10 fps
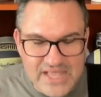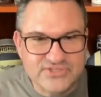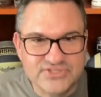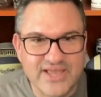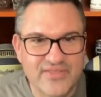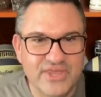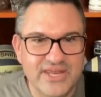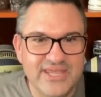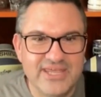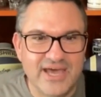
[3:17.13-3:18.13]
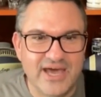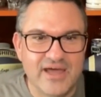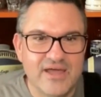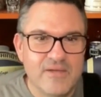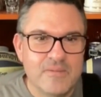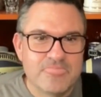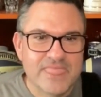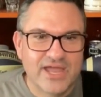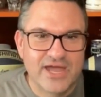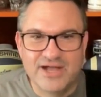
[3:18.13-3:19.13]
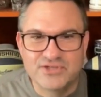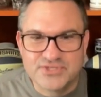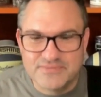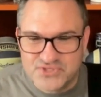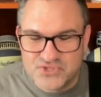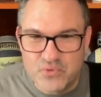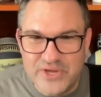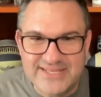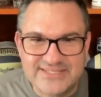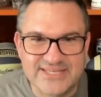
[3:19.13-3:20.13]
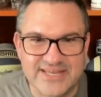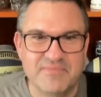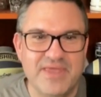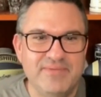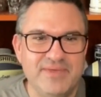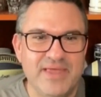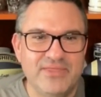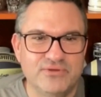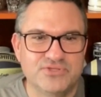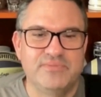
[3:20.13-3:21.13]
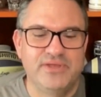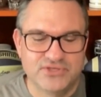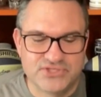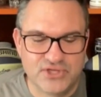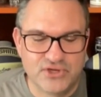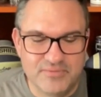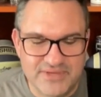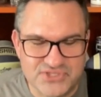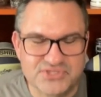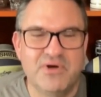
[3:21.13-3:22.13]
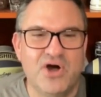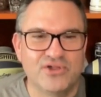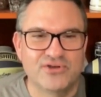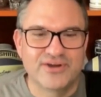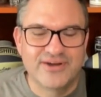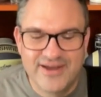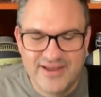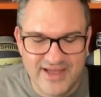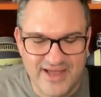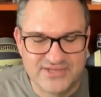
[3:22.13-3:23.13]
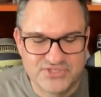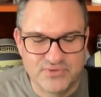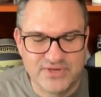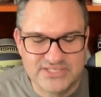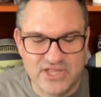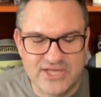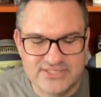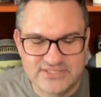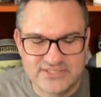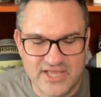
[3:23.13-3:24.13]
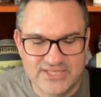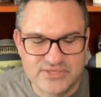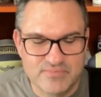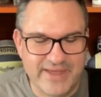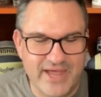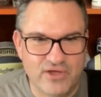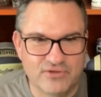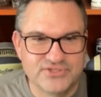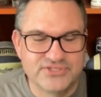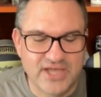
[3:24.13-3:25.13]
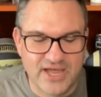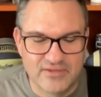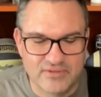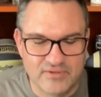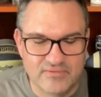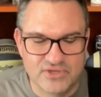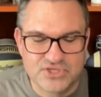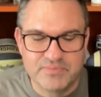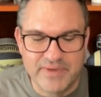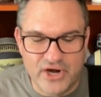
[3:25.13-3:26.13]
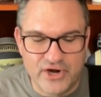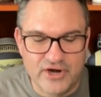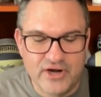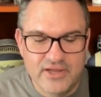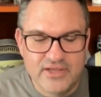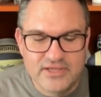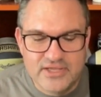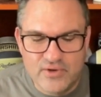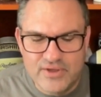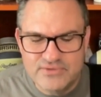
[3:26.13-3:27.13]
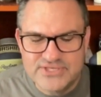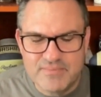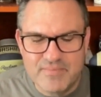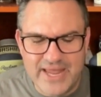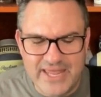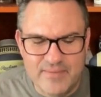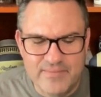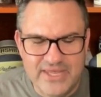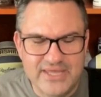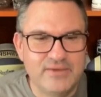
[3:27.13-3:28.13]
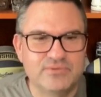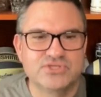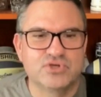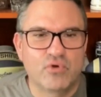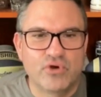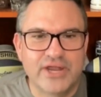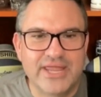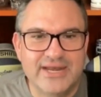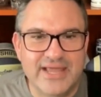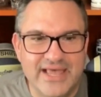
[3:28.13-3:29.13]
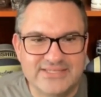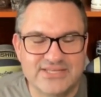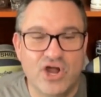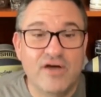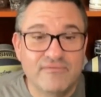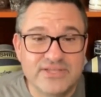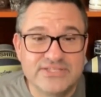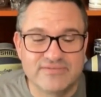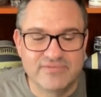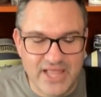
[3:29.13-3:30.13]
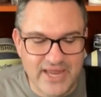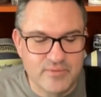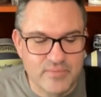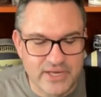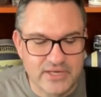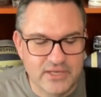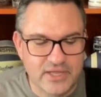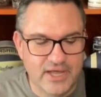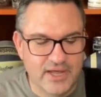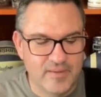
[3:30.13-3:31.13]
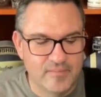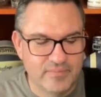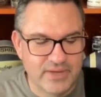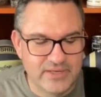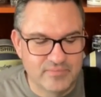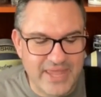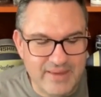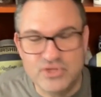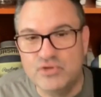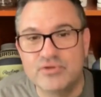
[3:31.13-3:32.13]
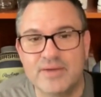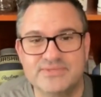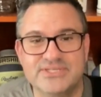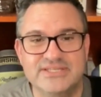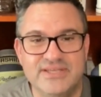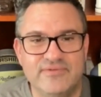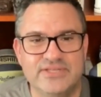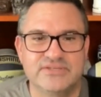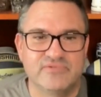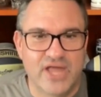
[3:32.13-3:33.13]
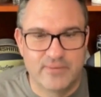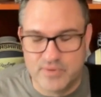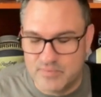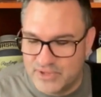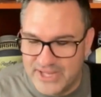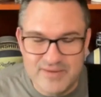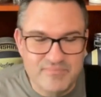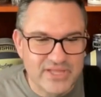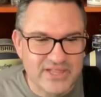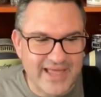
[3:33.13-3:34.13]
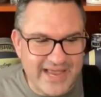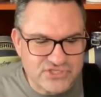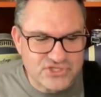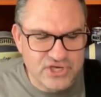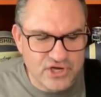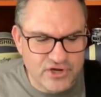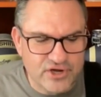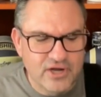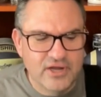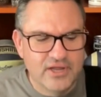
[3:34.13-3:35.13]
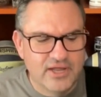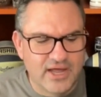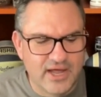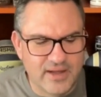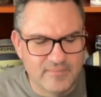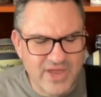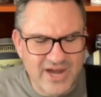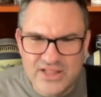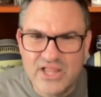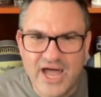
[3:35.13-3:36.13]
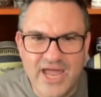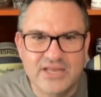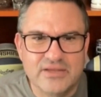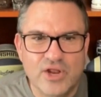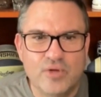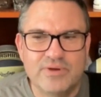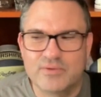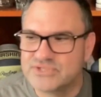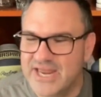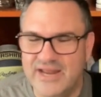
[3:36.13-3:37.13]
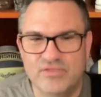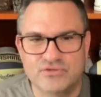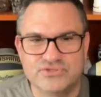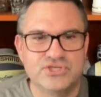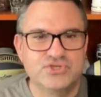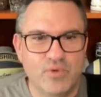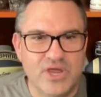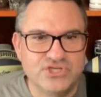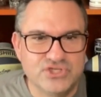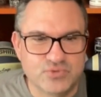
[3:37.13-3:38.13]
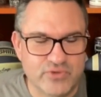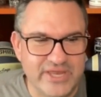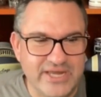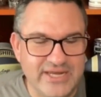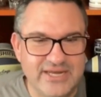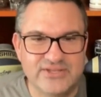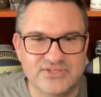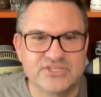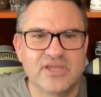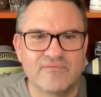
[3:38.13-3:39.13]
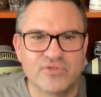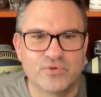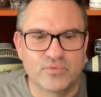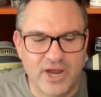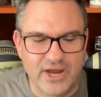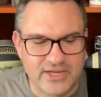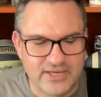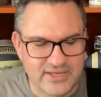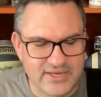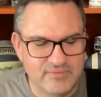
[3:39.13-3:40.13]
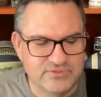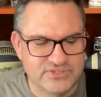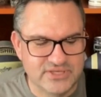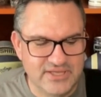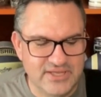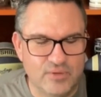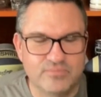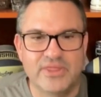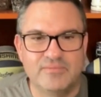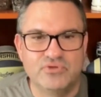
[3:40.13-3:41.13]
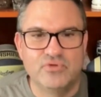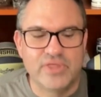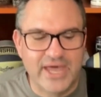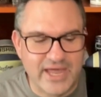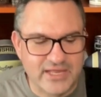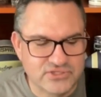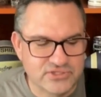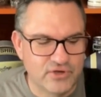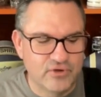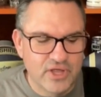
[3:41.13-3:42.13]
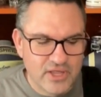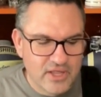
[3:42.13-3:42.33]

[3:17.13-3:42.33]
Said that he cut out some sweets and maybe made those meals a little bit smaller. So he's lost some pounds, looks better. He was at Miami and he was at Oregon as an offensive lineman, but came to UW as a defensive lineman, played a bit last year. Not a lot, but it was kind of in those situations where they needed to stuff the run and he helped them do that. So